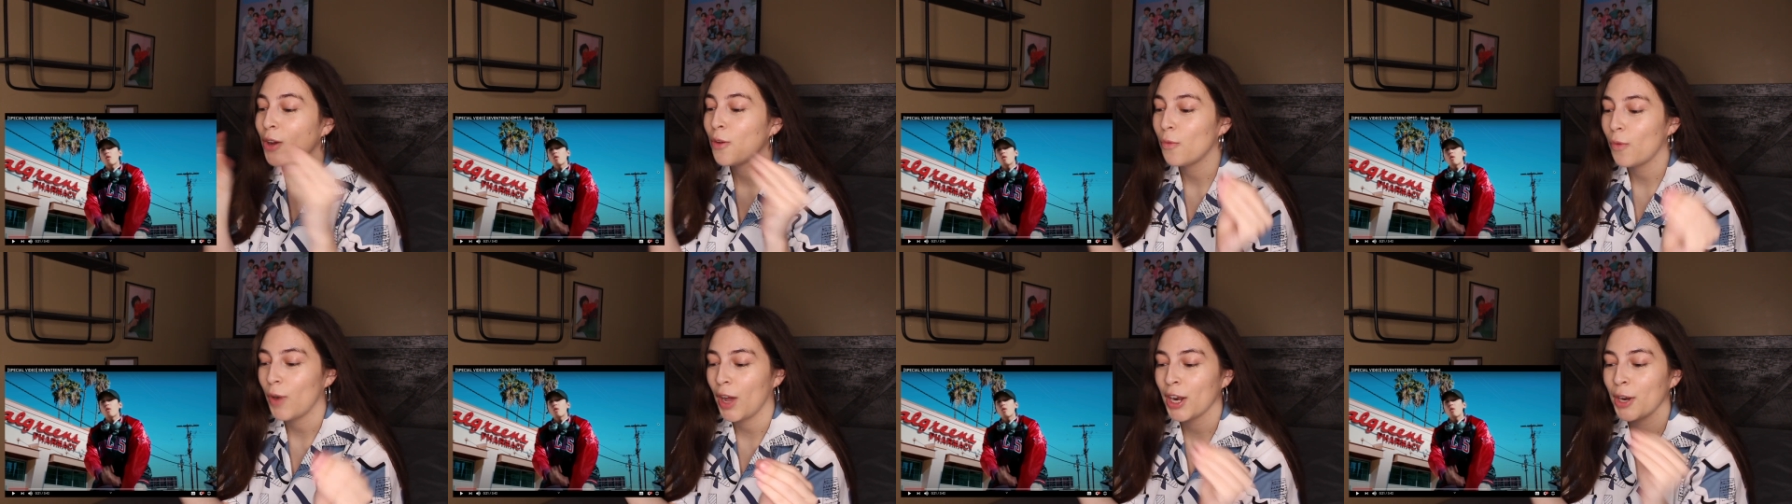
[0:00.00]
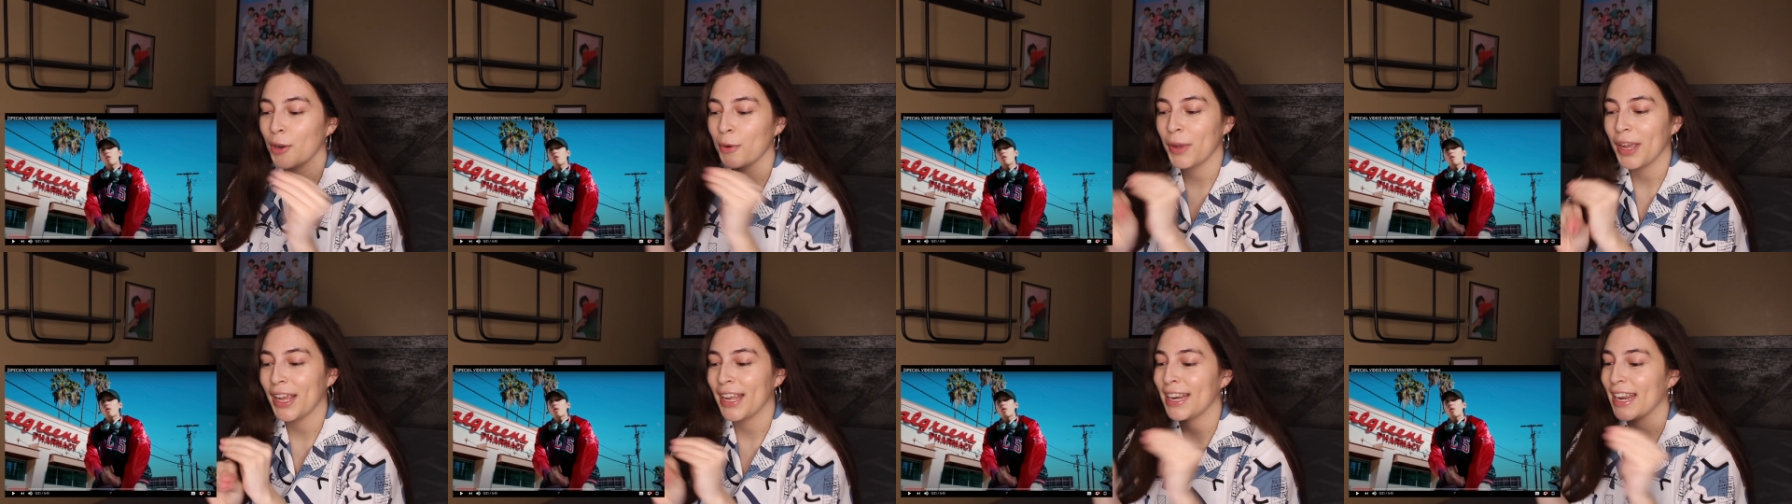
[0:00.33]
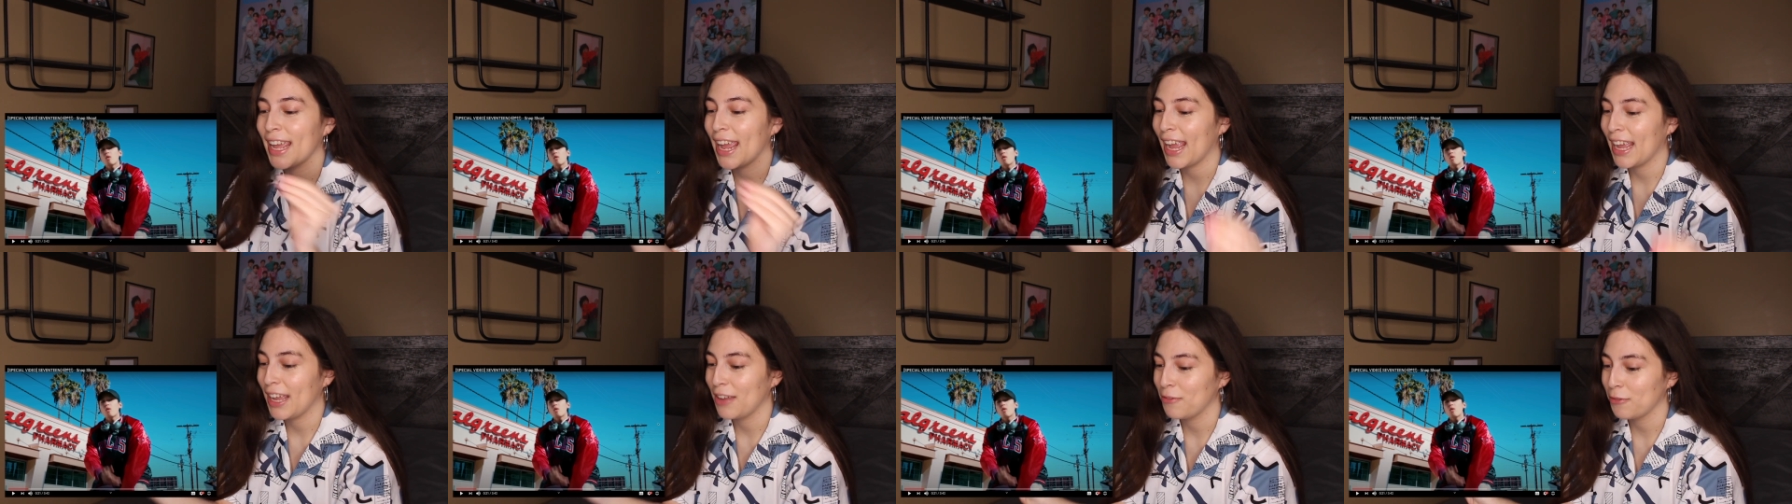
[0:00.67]
Wano in
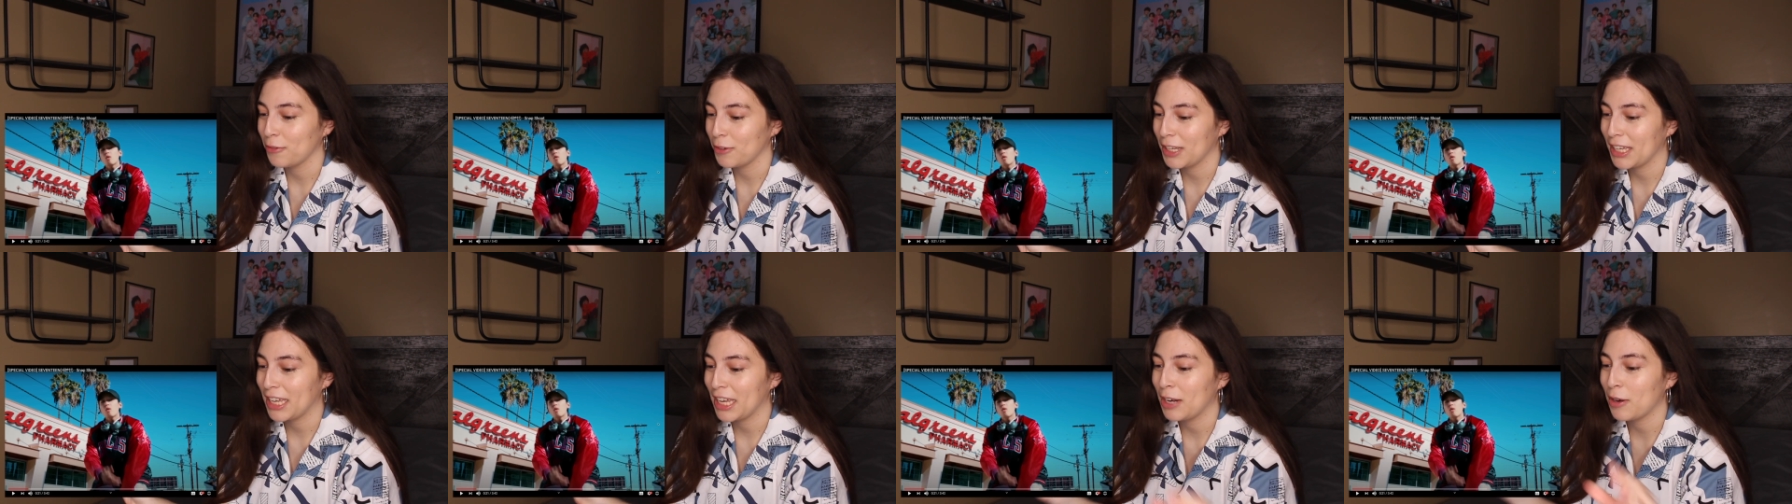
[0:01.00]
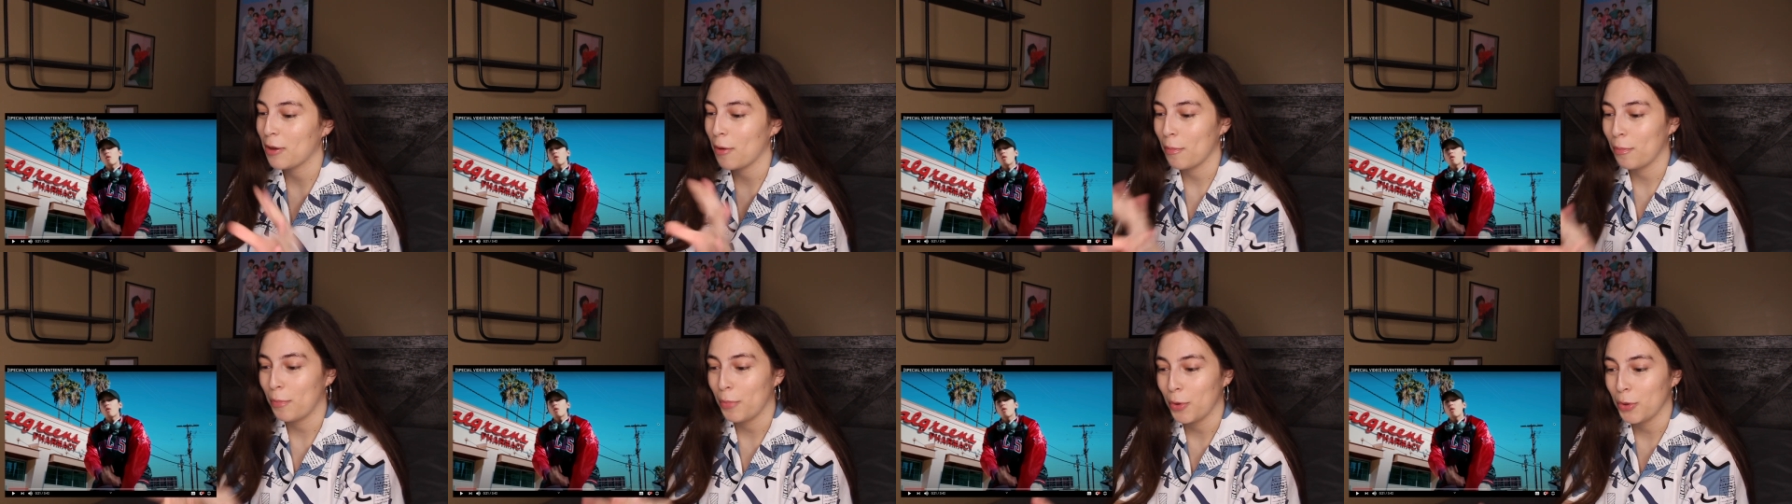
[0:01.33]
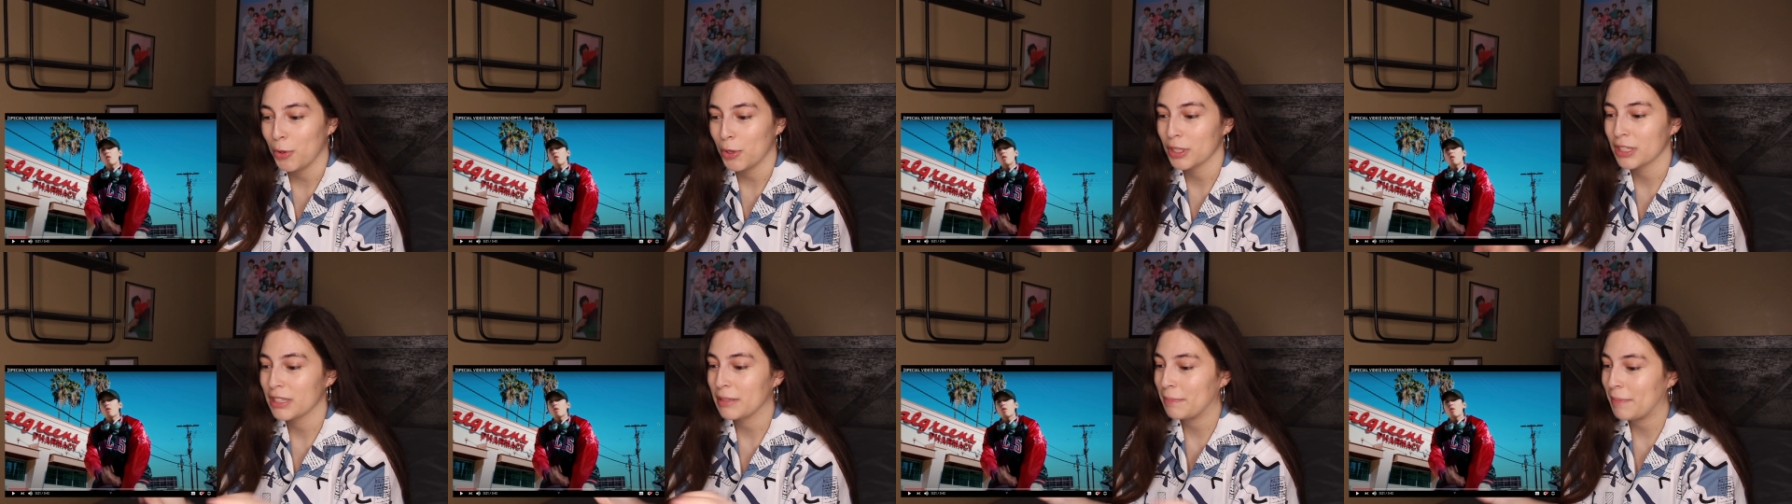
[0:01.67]
a freaking
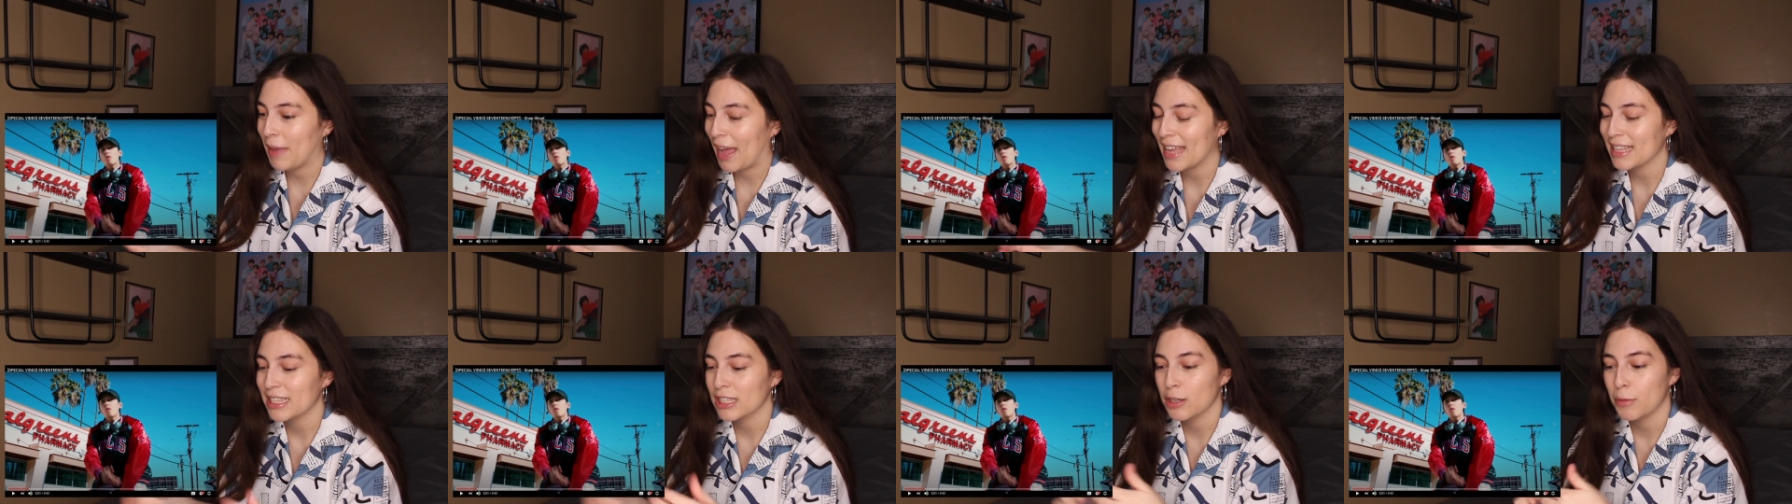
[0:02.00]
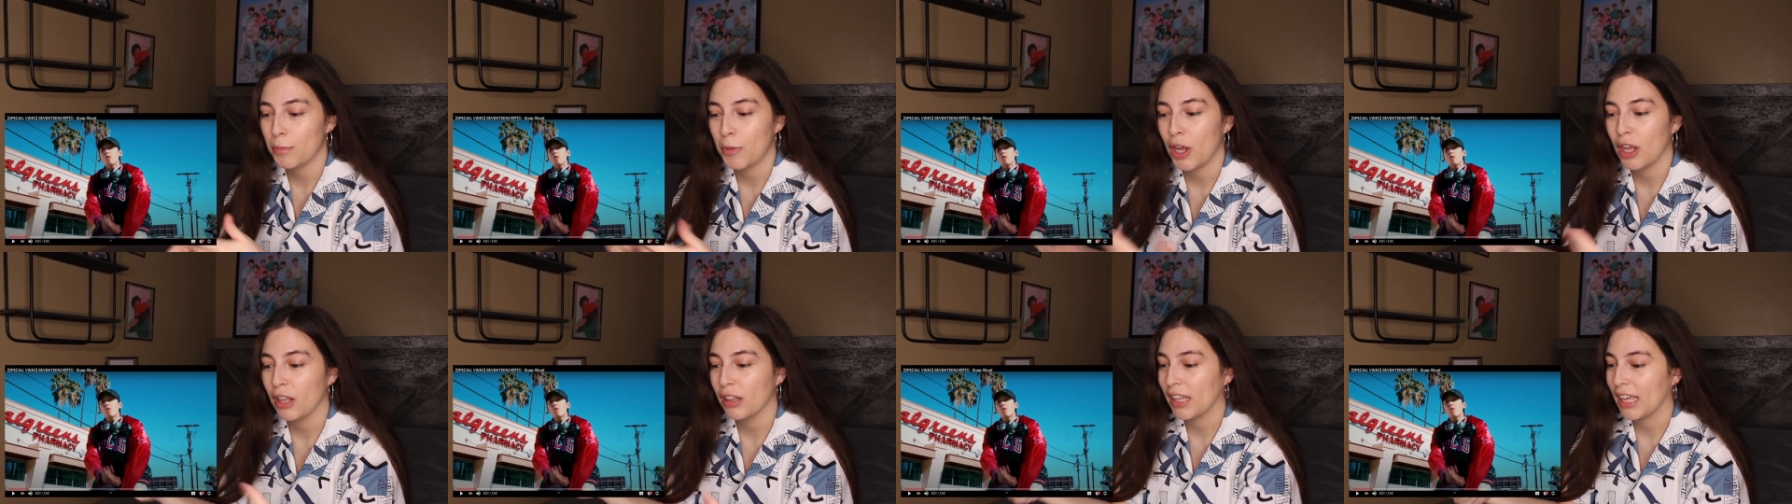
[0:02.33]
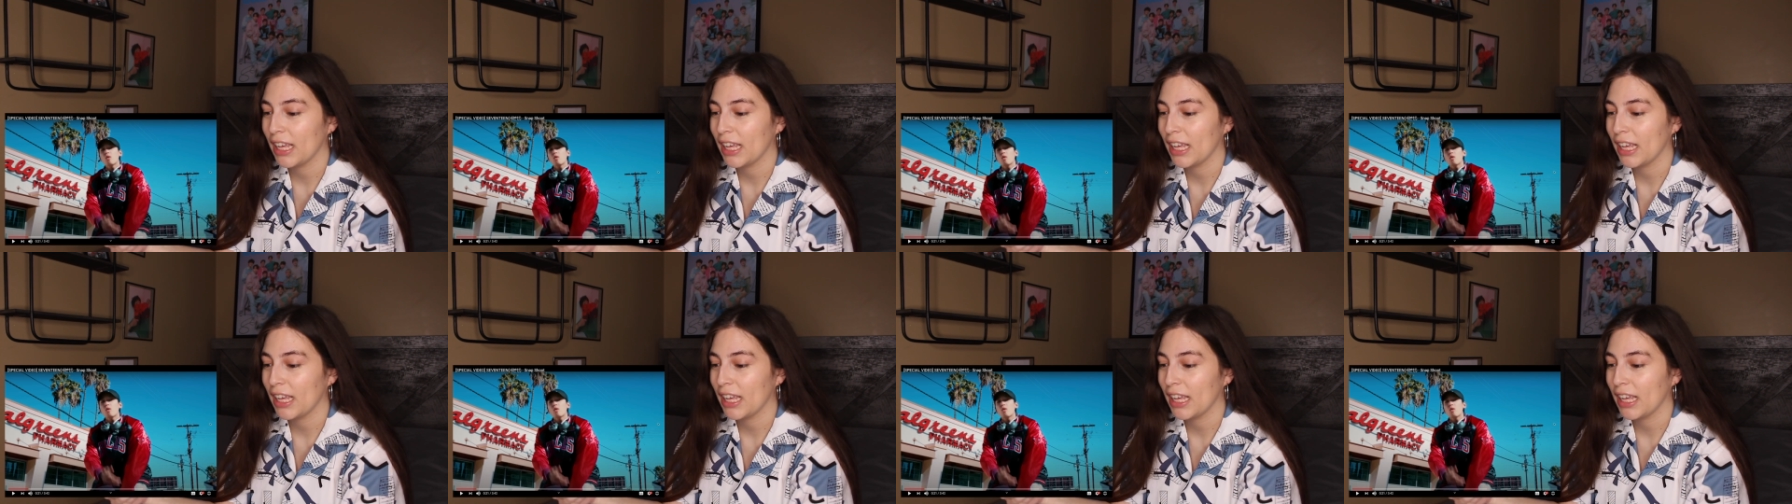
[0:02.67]
Bulls basketball.